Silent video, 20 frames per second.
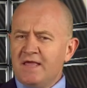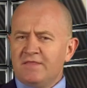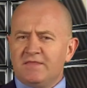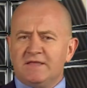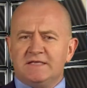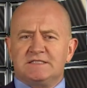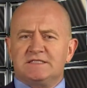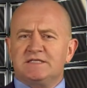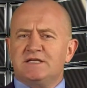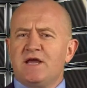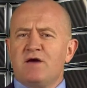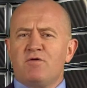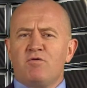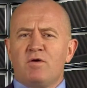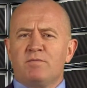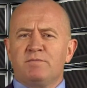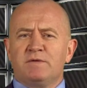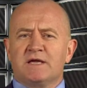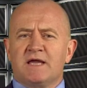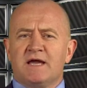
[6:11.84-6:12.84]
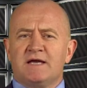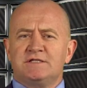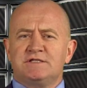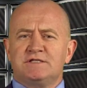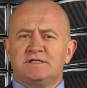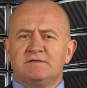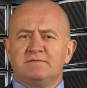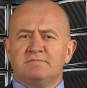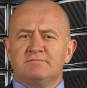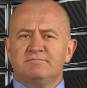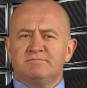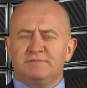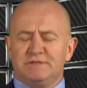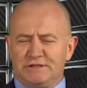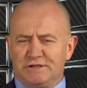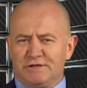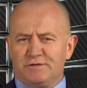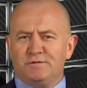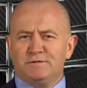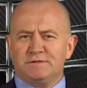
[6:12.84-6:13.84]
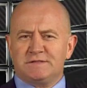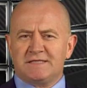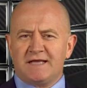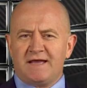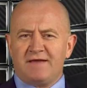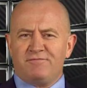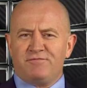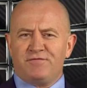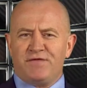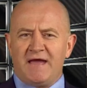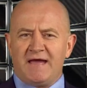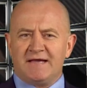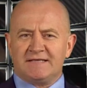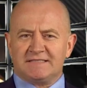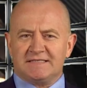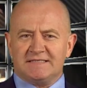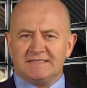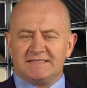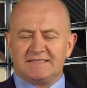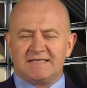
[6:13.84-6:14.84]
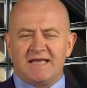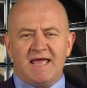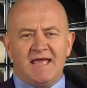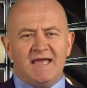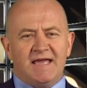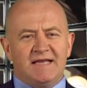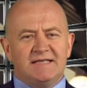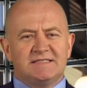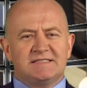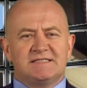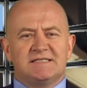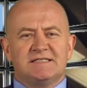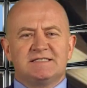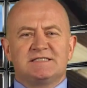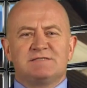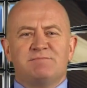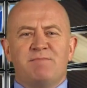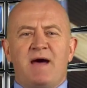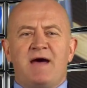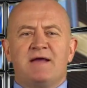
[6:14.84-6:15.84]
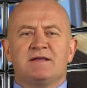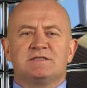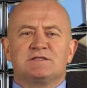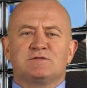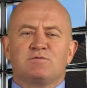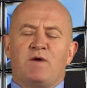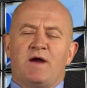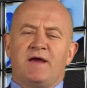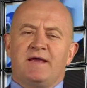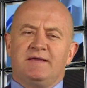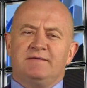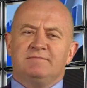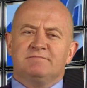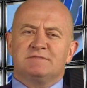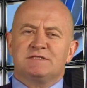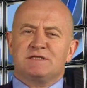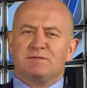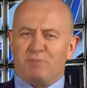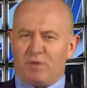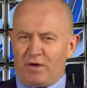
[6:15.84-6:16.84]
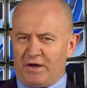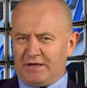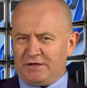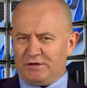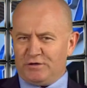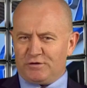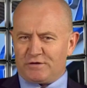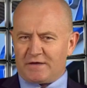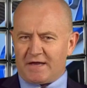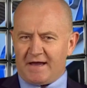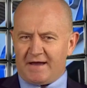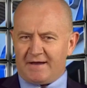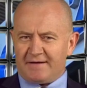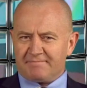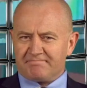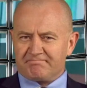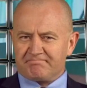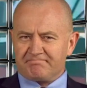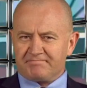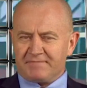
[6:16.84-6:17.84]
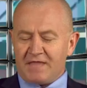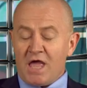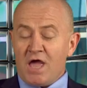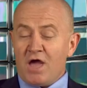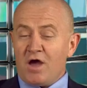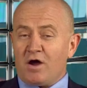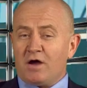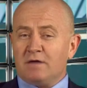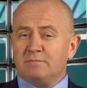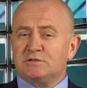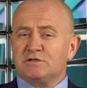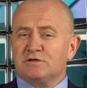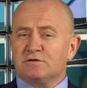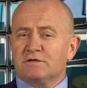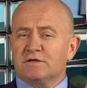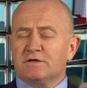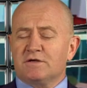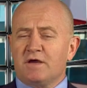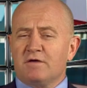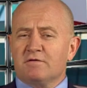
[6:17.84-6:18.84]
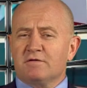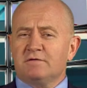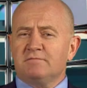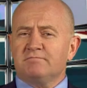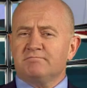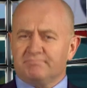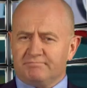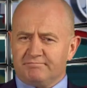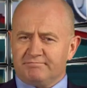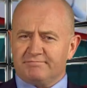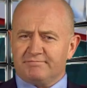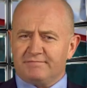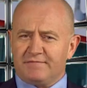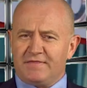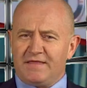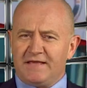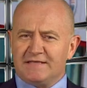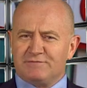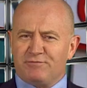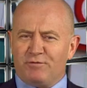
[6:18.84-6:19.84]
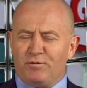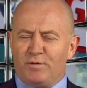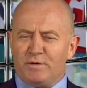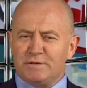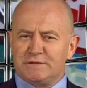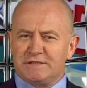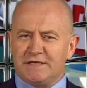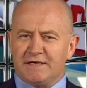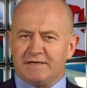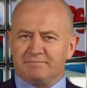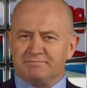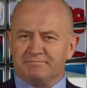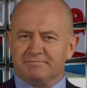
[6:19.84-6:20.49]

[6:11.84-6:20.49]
There's no obligation, but you could save thousands. It's the smartest way to buy a new car. I'm John Cadogan. Thanks for watching.